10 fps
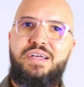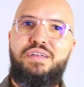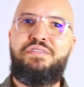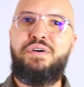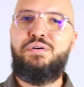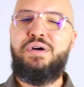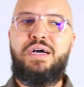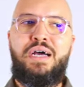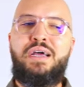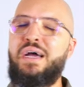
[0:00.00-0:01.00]
So
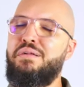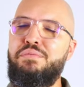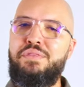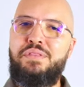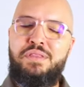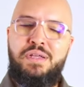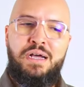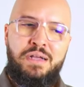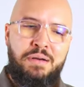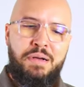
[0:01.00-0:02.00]
I, I don't... I,